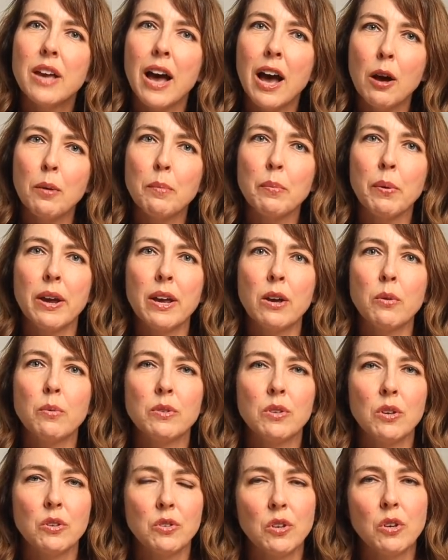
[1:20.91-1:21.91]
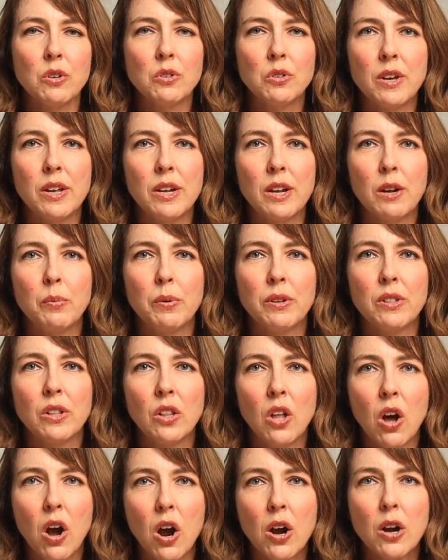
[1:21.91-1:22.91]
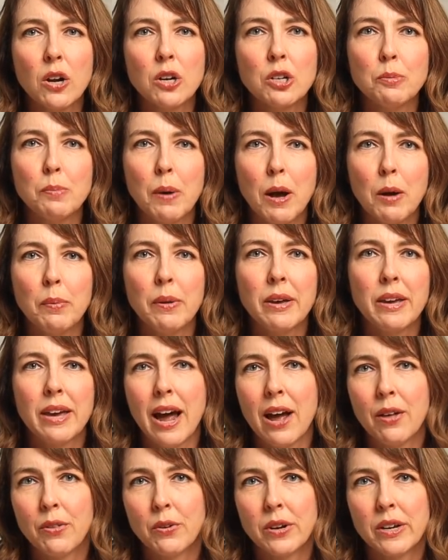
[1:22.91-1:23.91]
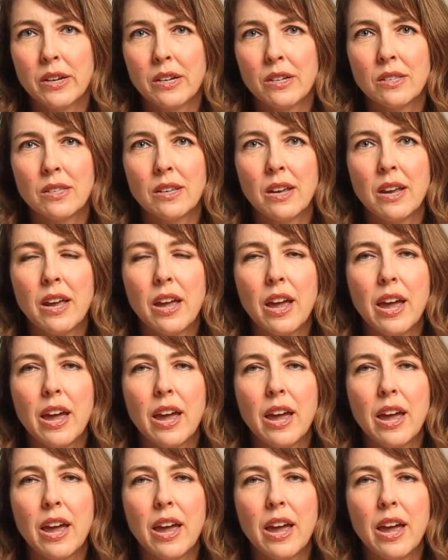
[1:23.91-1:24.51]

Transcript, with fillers: outbreak was associated with large public gatherings